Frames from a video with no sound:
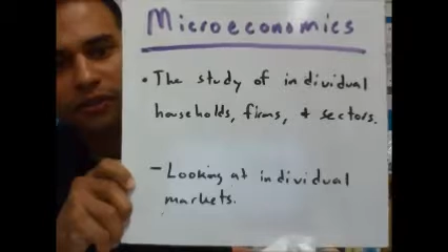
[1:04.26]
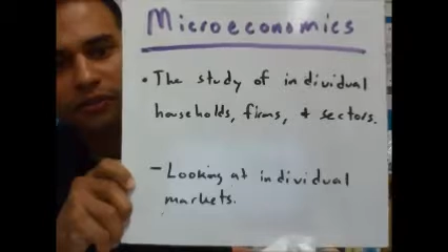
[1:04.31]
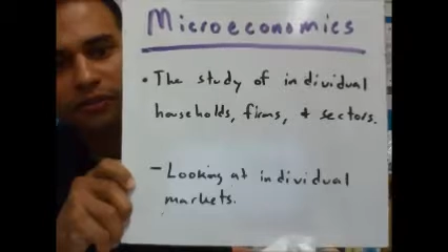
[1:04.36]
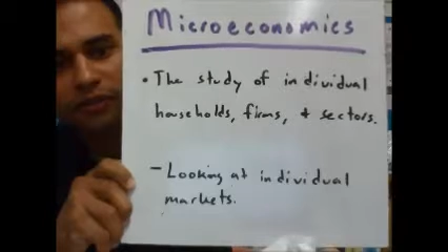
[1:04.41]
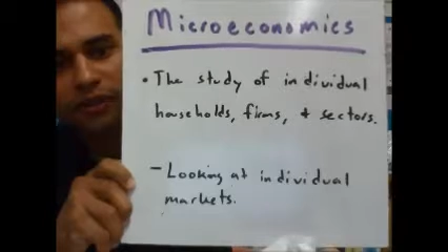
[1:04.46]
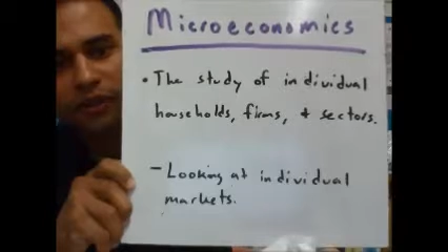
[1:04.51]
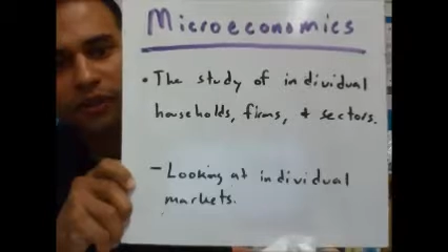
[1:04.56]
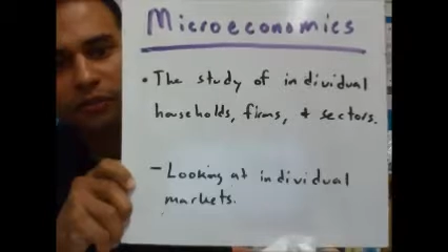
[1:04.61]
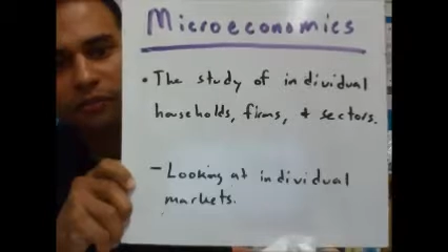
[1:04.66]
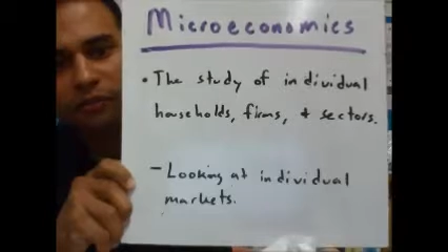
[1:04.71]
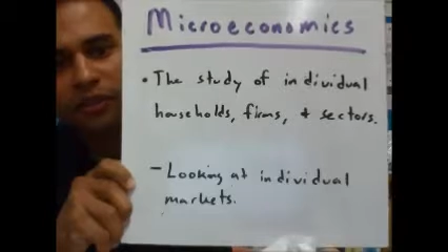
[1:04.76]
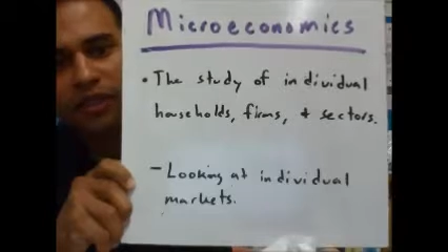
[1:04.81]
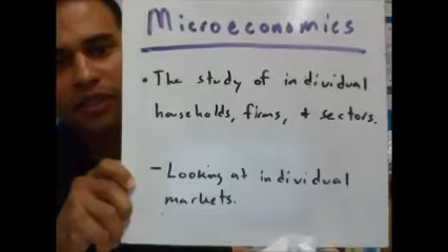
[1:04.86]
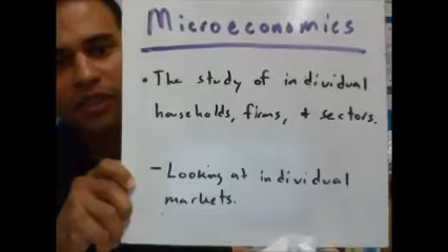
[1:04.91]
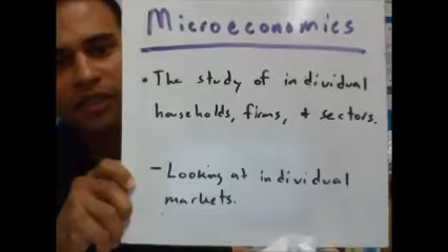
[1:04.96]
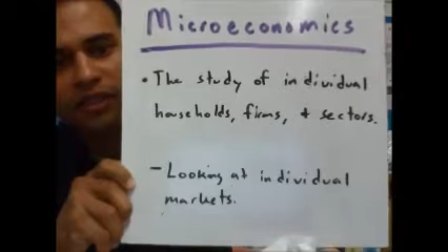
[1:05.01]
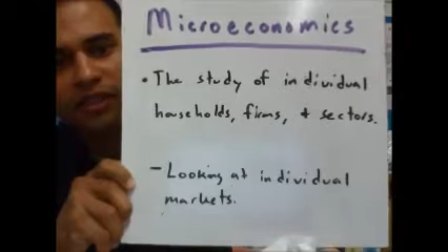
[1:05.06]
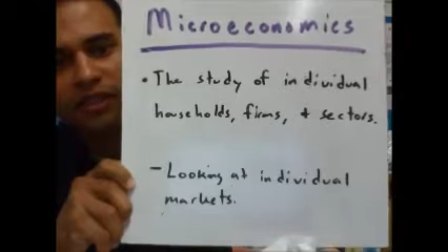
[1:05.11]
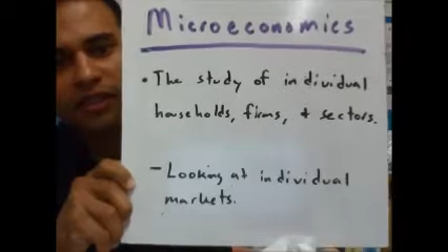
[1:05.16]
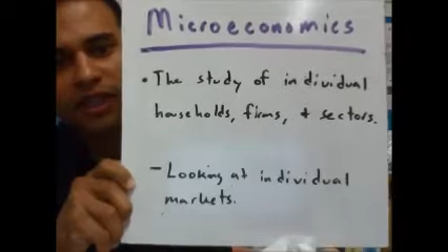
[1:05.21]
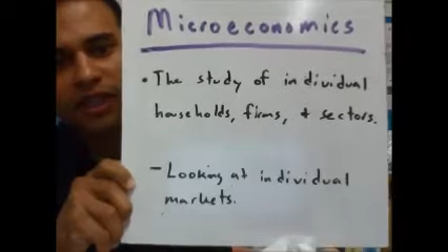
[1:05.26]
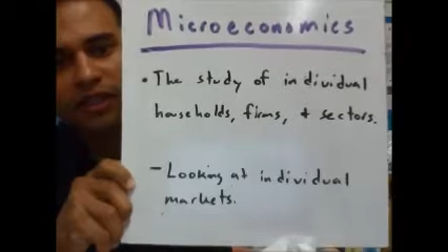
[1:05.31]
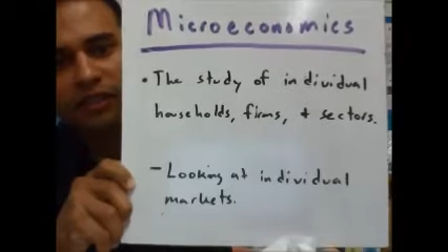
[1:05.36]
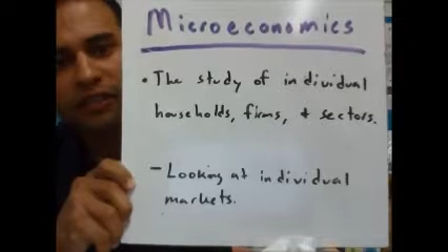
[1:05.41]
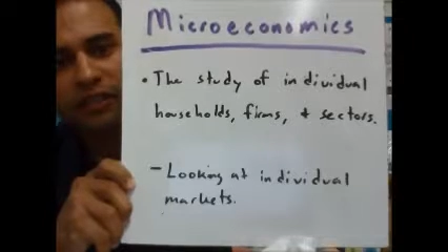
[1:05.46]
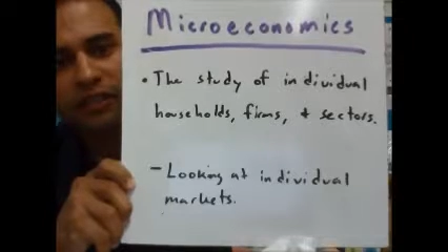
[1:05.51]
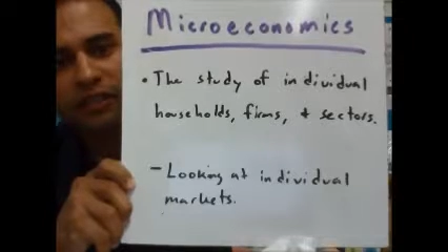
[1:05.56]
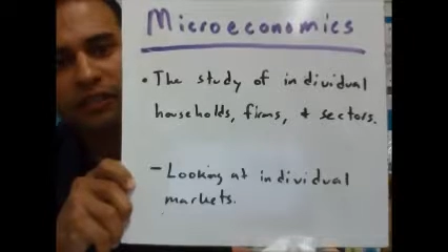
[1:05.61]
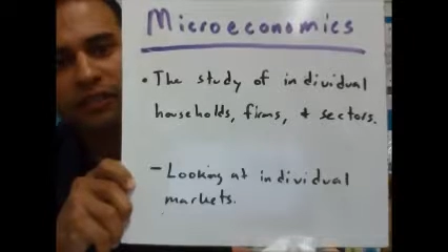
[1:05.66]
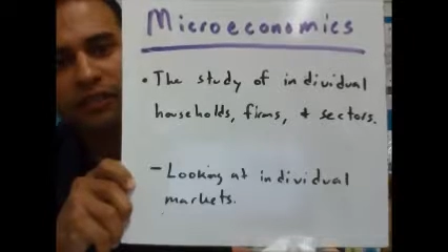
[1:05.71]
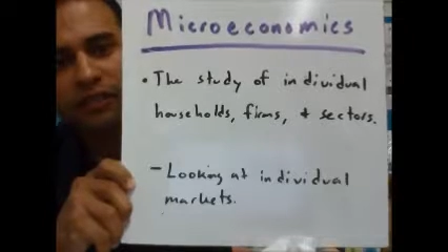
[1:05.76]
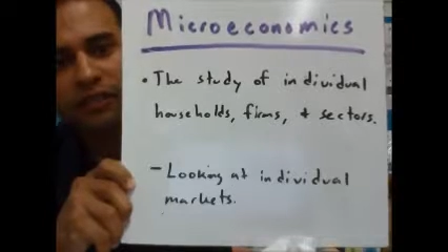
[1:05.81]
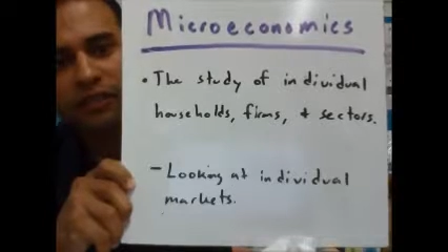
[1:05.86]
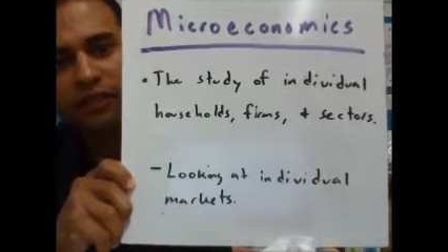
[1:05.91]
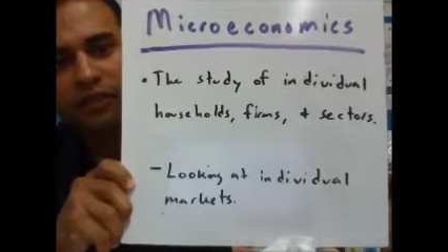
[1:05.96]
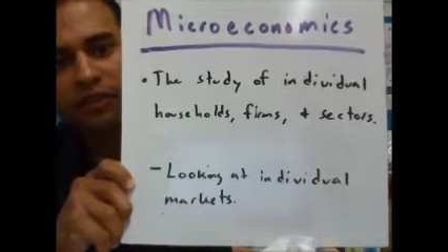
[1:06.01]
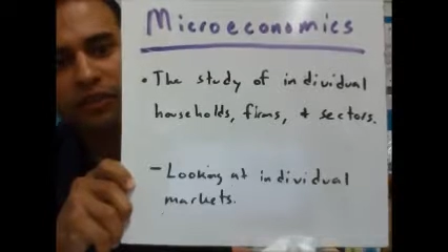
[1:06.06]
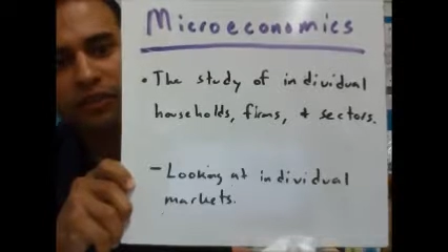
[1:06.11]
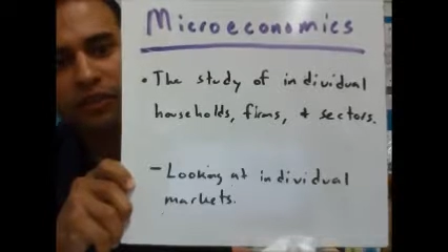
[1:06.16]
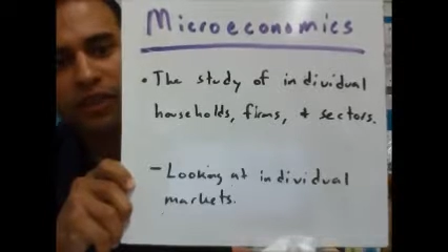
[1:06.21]
firms, and sectors.
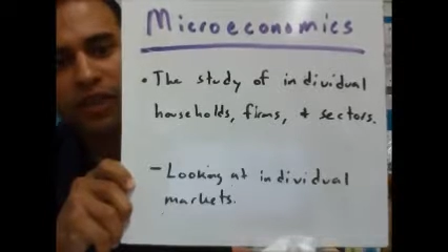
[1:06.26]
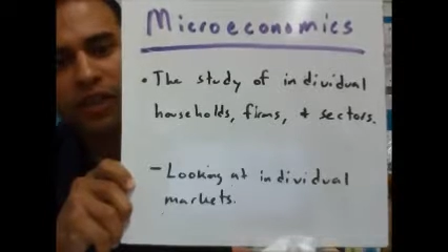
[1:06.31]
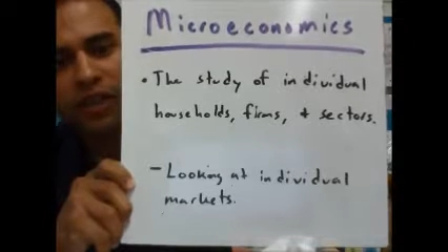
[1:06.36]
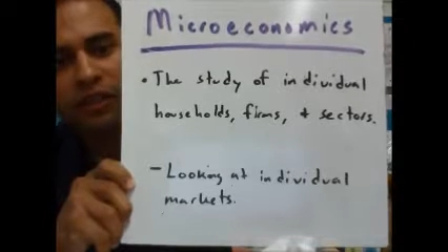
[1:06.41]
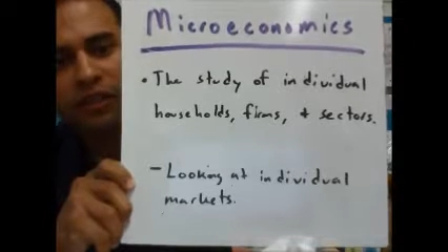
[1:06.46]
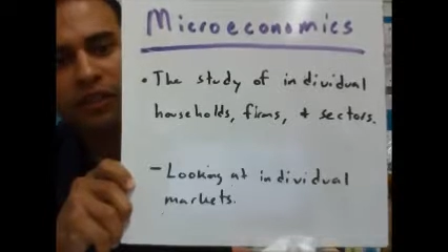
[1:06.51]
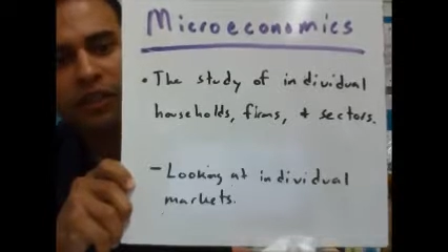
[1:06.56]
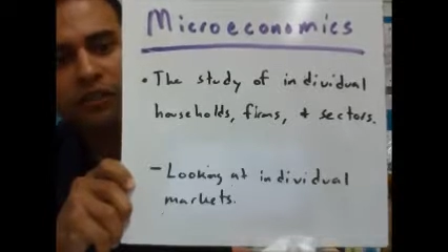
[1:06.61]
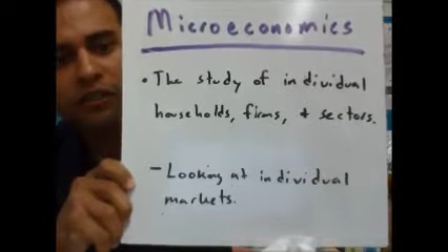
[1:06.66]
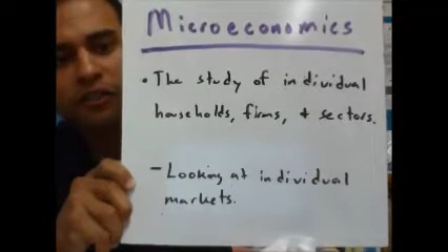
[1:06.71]
Okay,